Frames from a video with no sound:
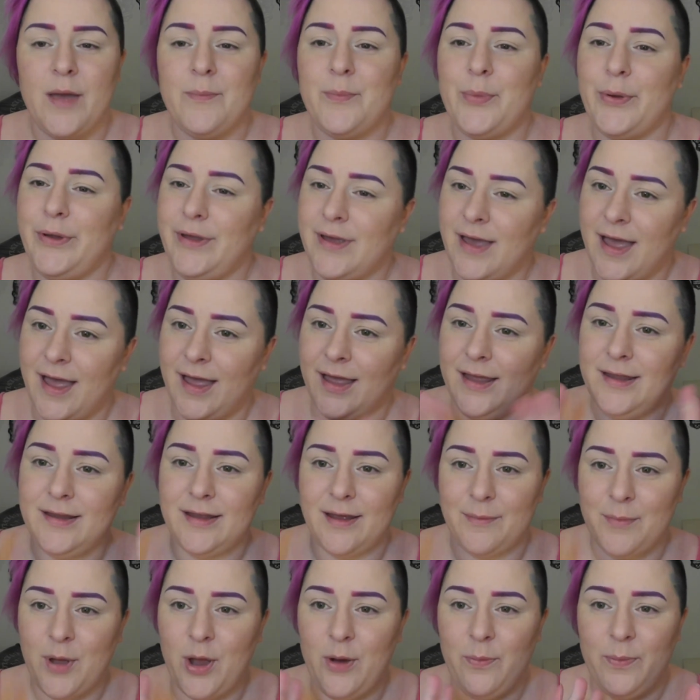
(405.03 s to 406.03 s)
But yeah,
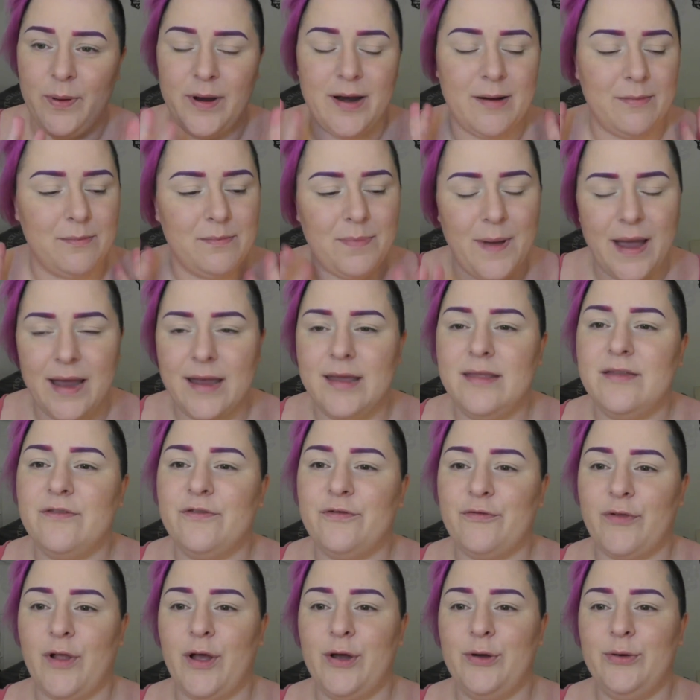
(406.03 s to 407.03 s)
I'm hoping I'm back in the
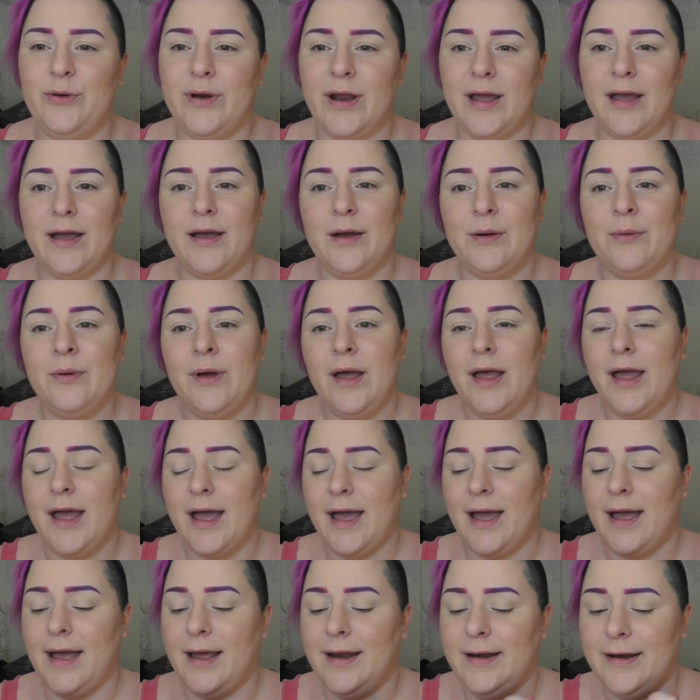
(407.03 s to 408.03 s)
flow now,
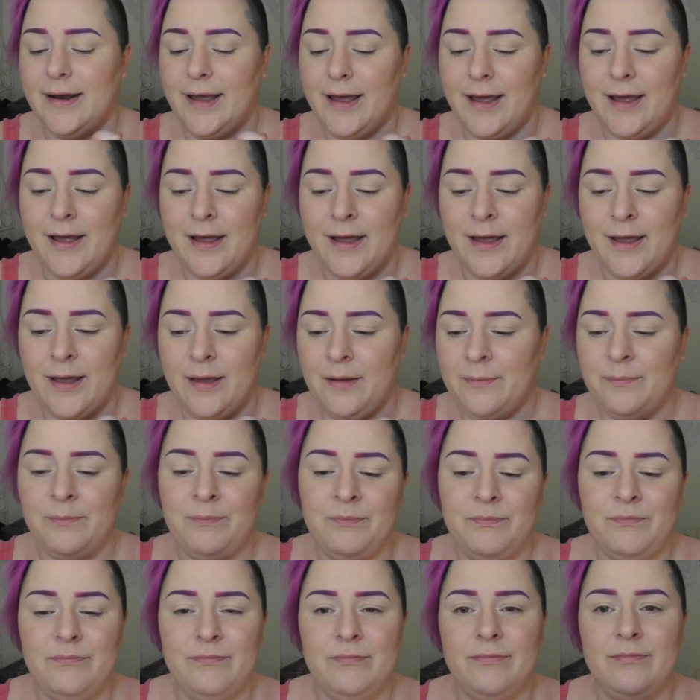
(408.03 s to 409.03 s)
and
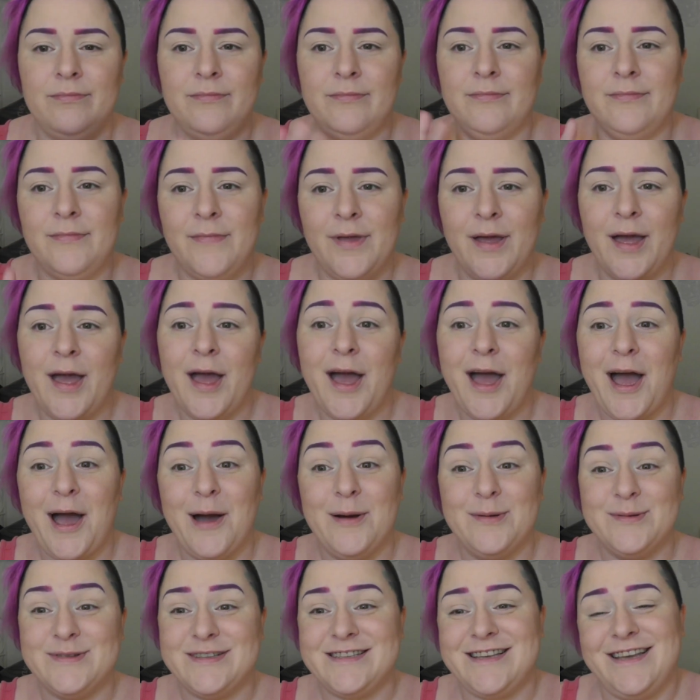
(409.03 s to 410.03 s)
I
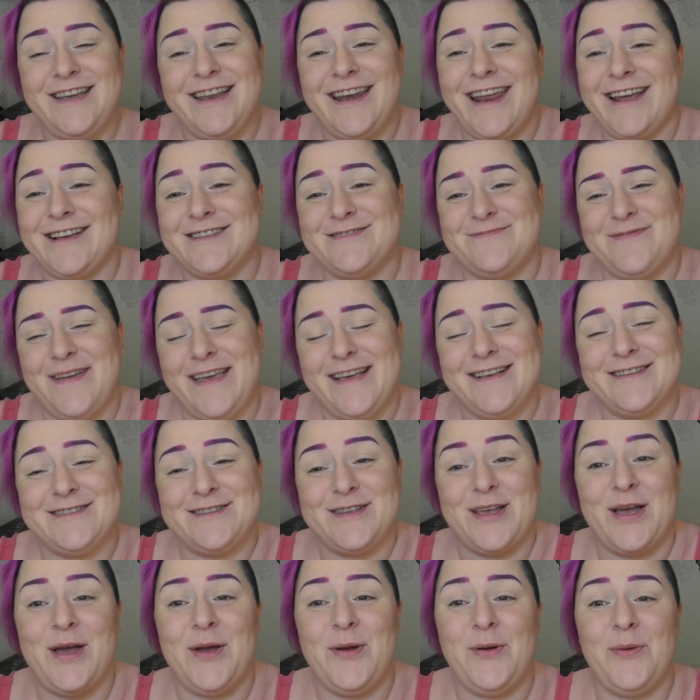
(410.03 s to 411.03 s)
will see you next week.
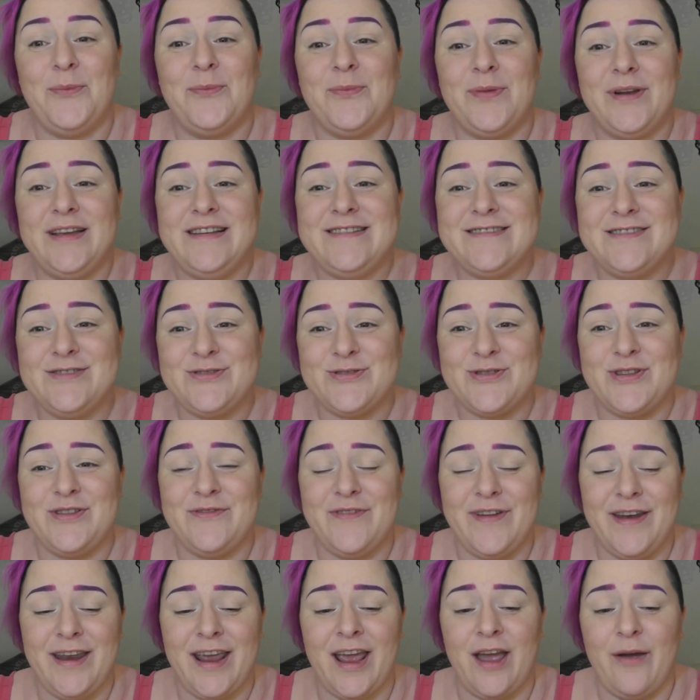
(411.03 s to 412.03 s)
So please enjoy the
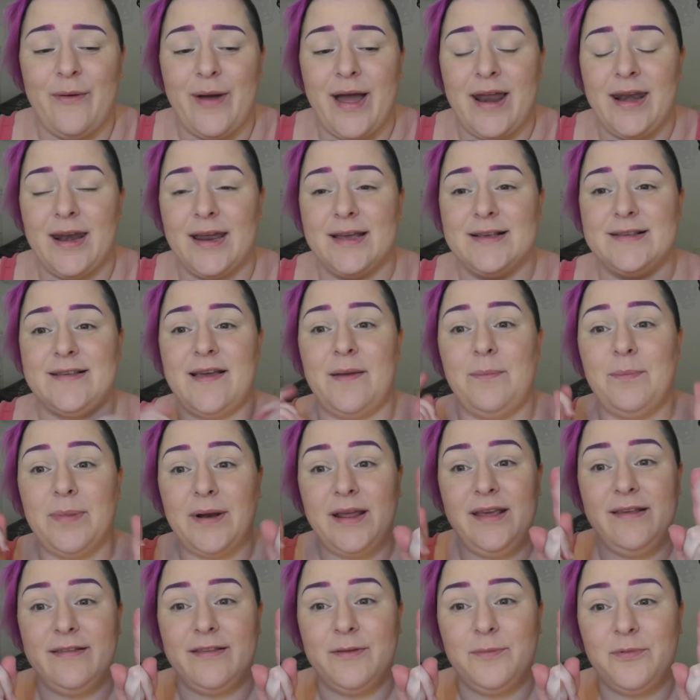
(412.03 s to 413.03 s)
video, and like I said,
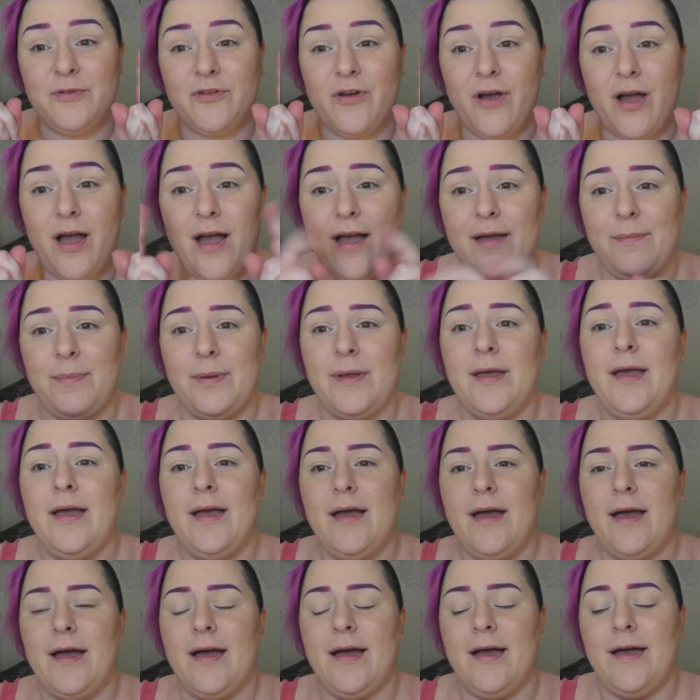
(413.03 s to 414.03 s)
please subscribe,
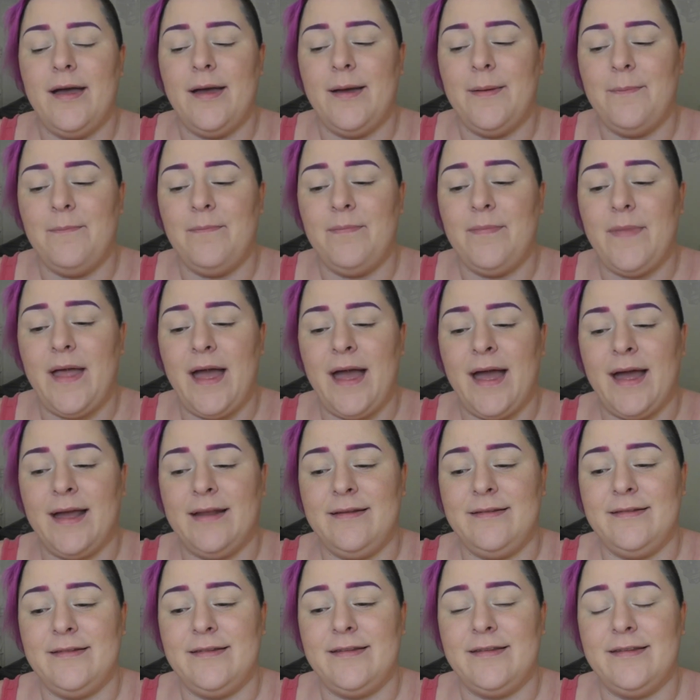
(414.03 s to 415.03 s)
and
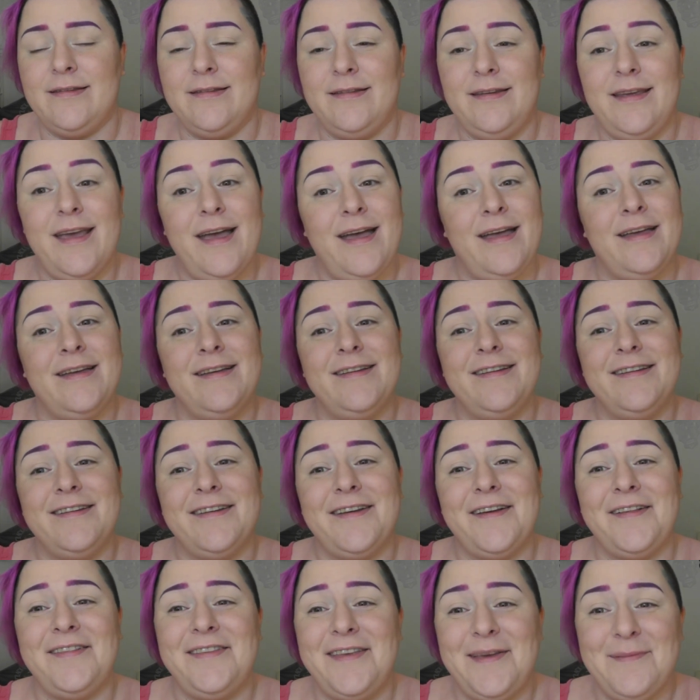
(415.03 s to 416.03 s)
yeah,
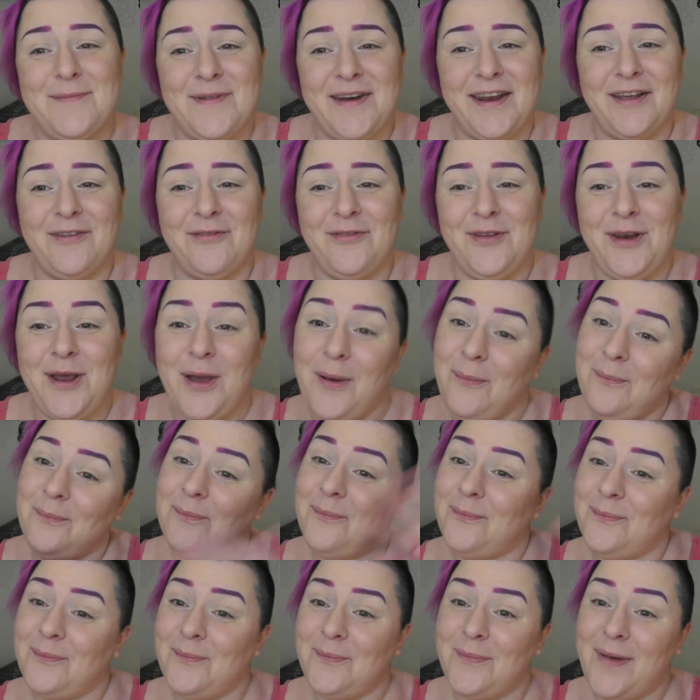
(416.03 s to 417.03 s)
I'll see you in my next video.
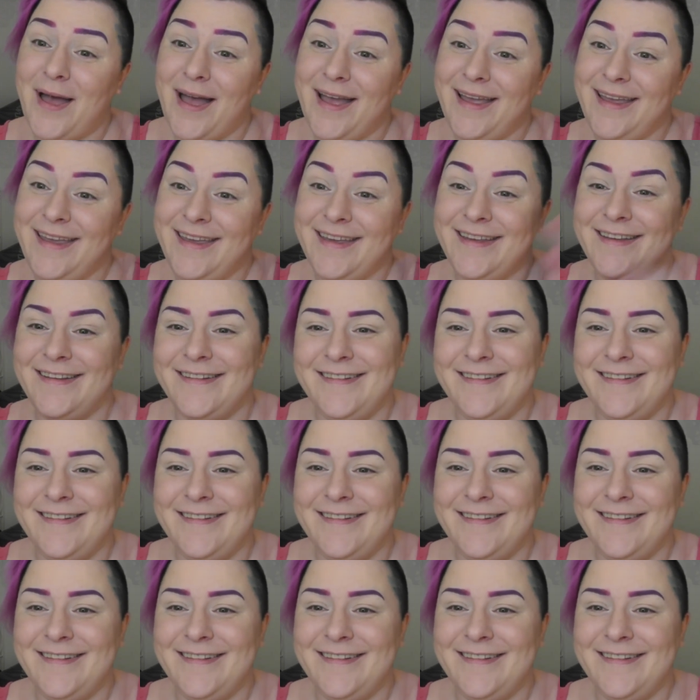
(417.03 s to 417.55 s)
Bye.